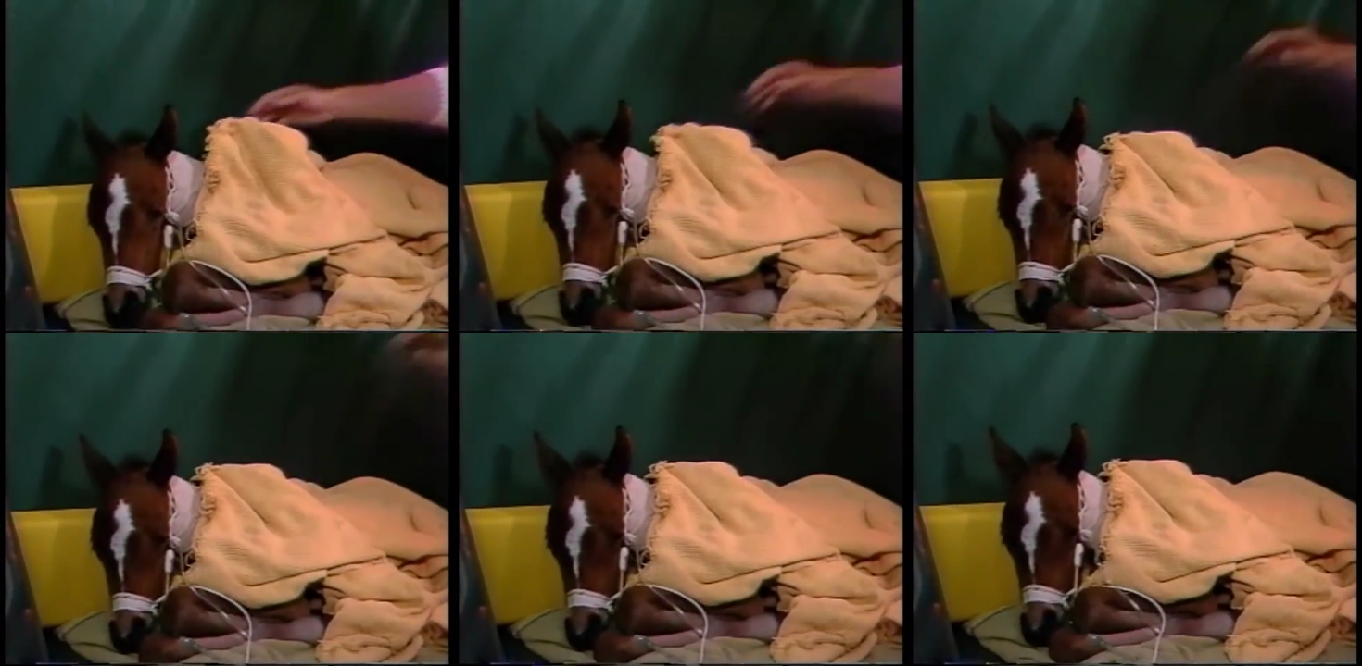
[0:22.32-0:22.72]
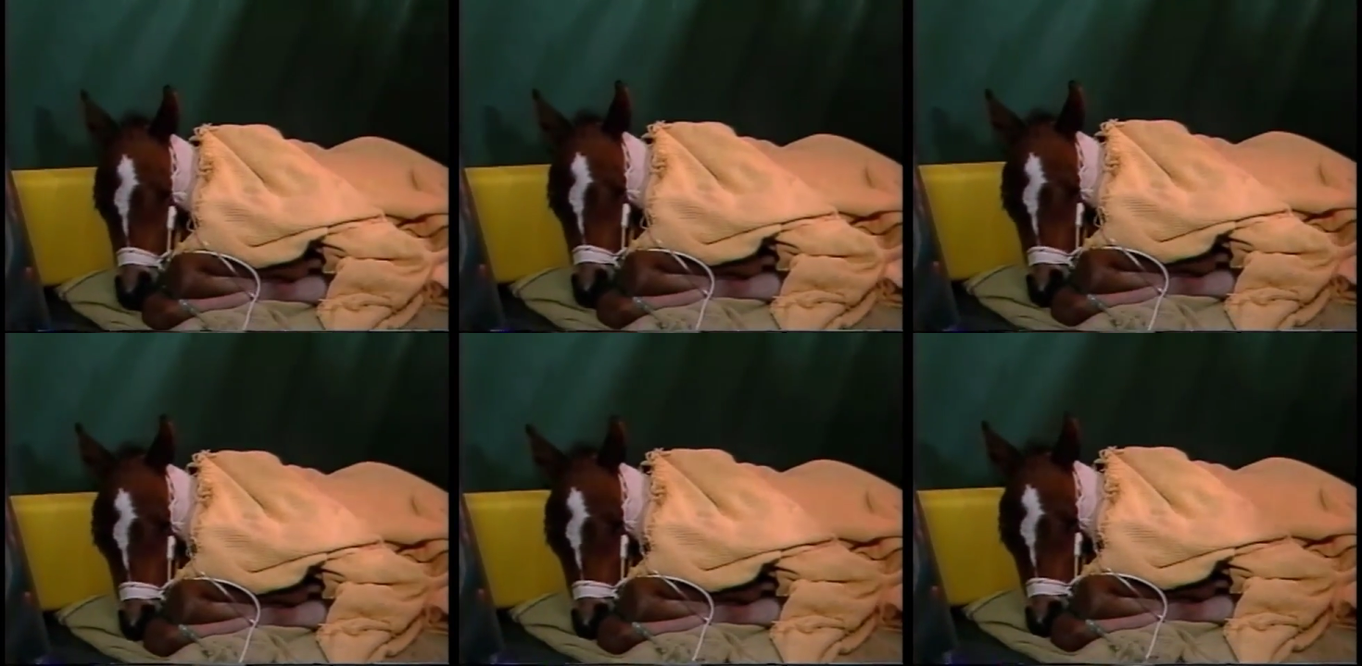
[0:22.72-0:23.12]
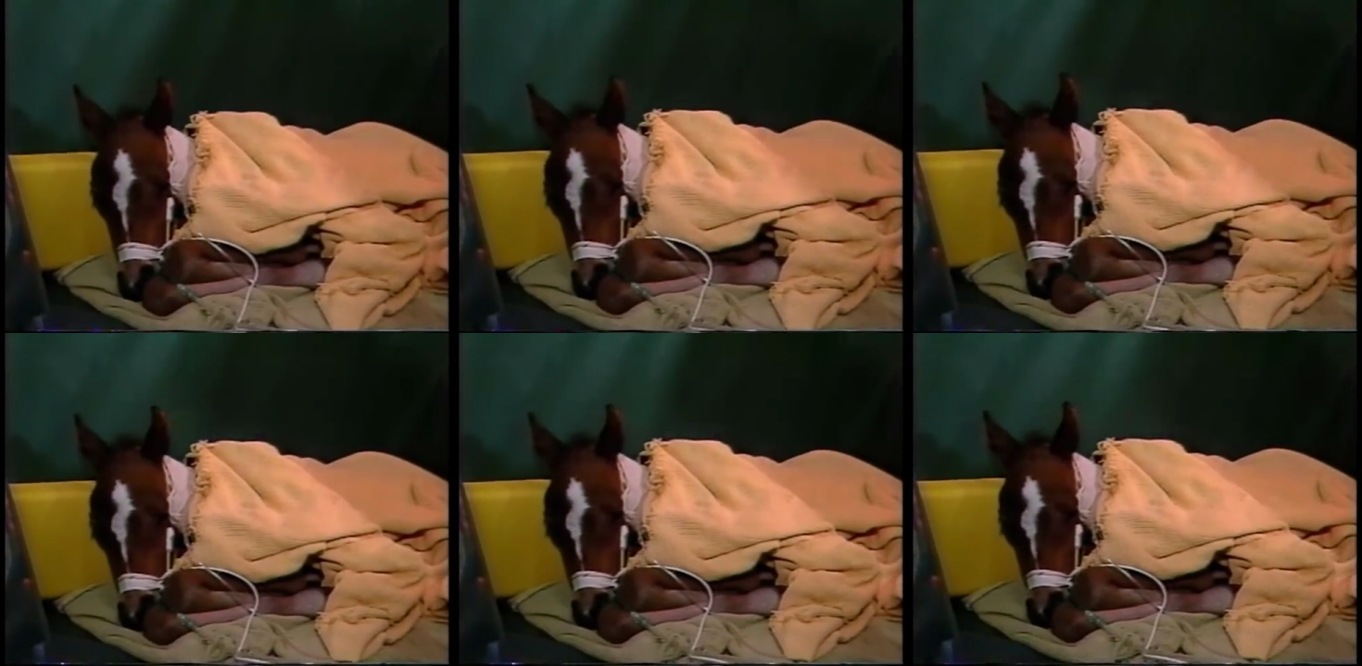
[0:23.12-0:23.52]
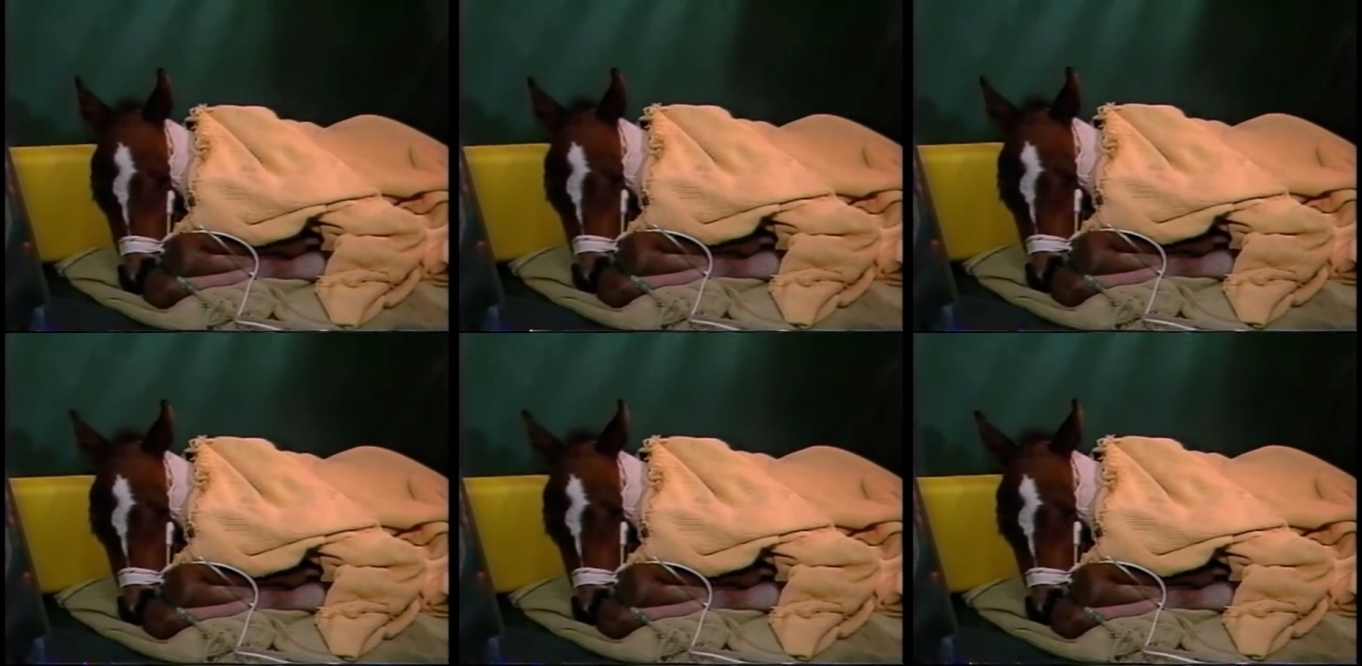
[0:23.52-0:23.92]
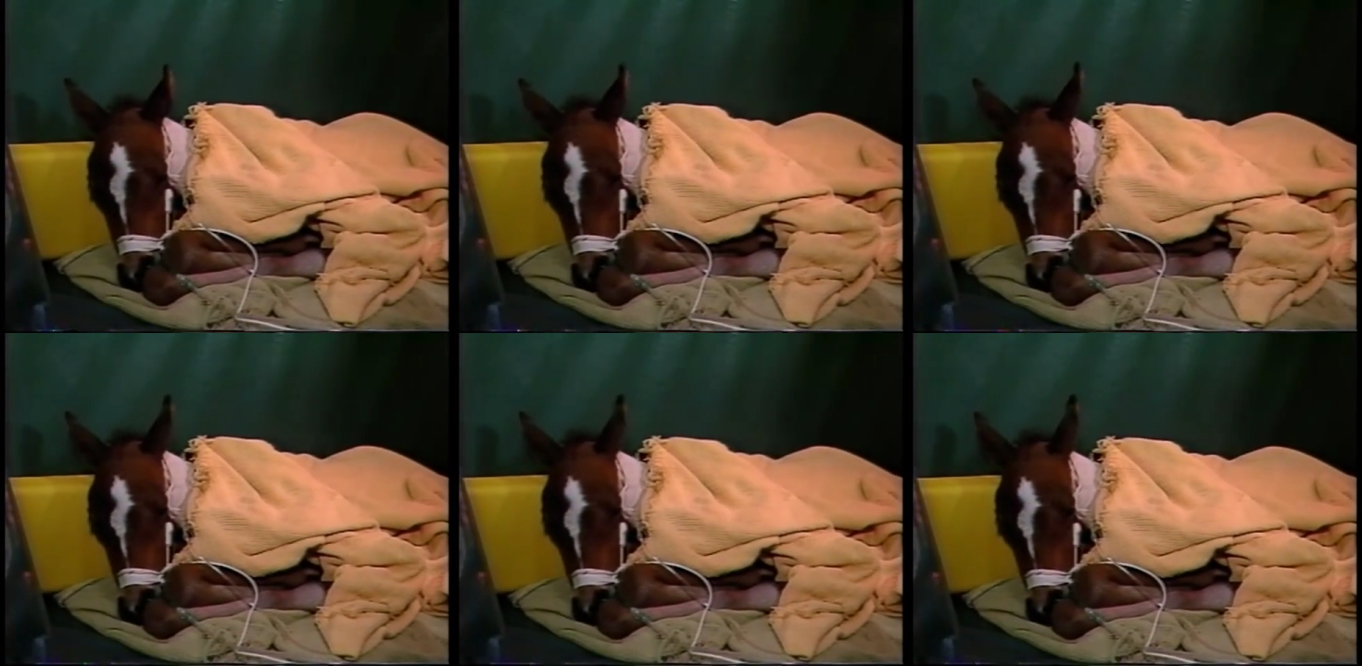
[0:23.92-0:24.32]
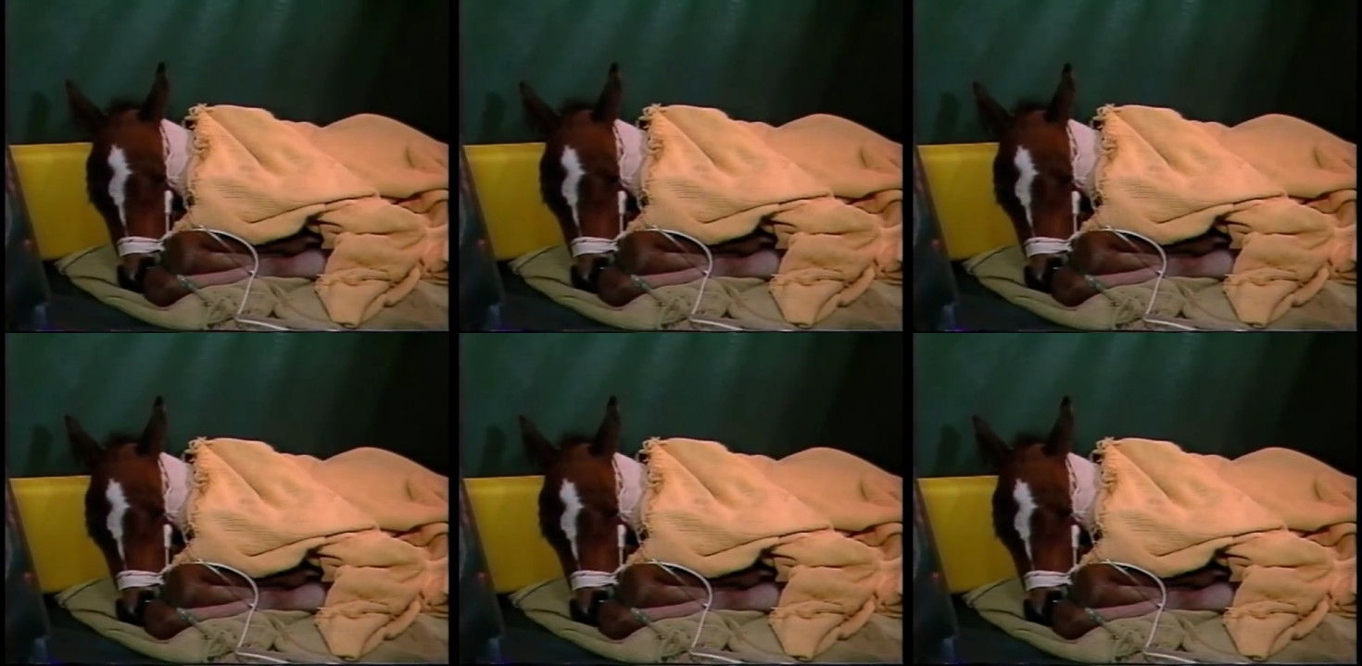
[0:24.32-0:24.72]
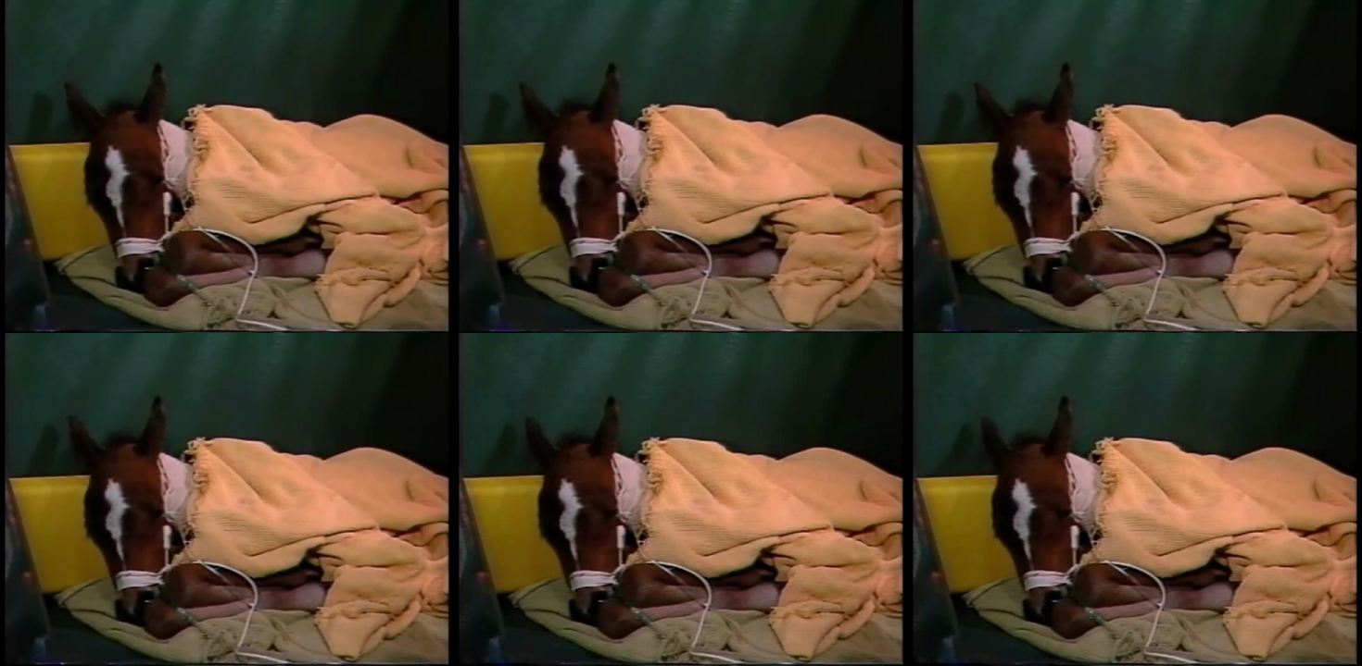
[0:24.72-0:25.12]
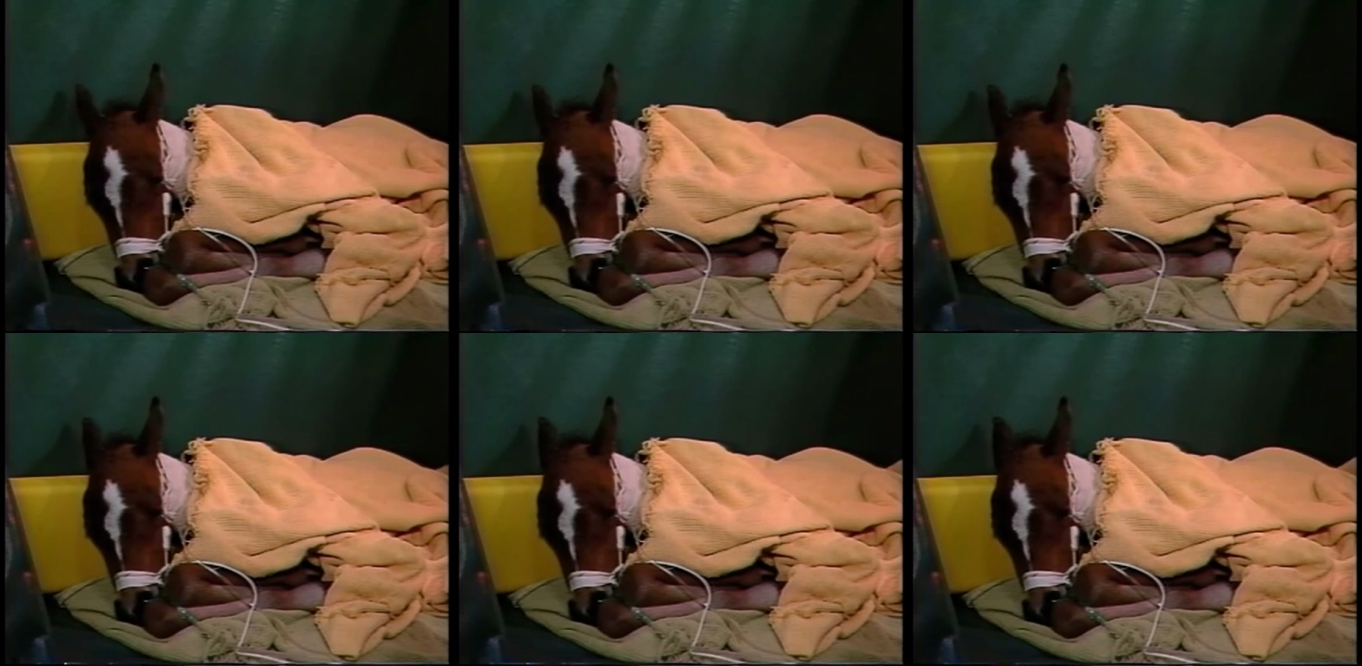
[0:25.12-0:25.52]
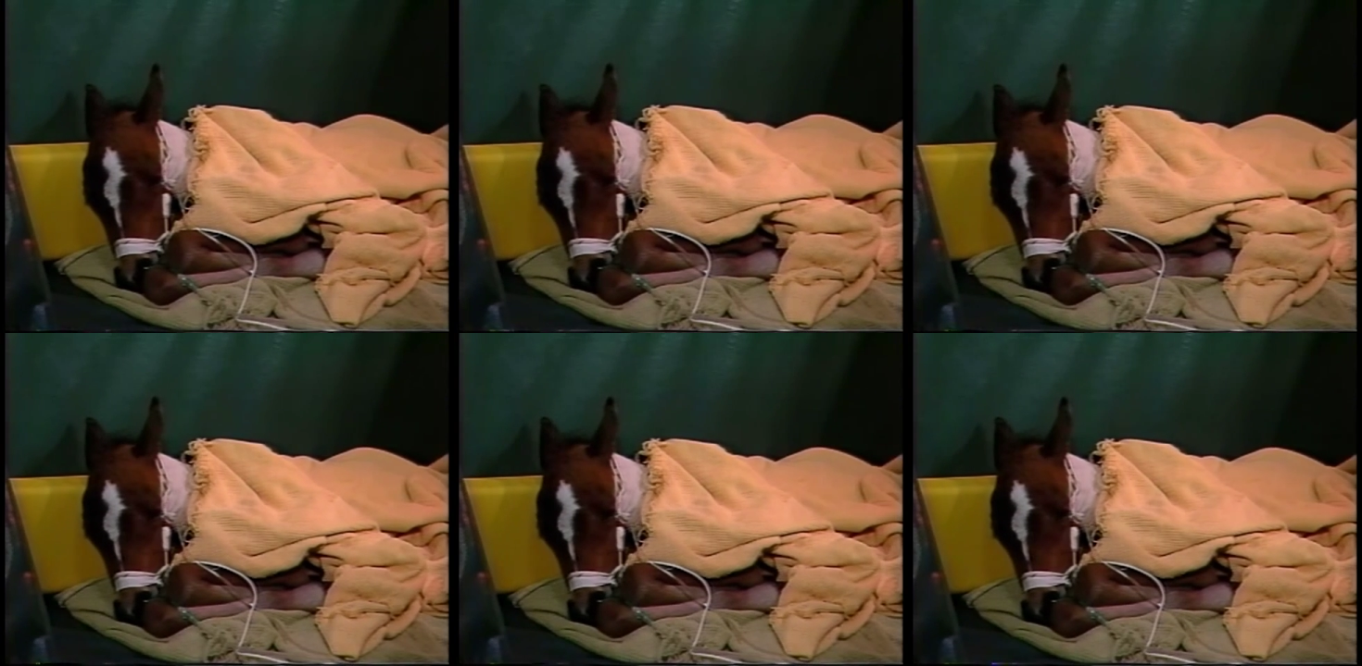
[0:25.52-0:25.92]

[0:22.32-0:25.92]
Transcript: No face is visible, so there are no lips to read.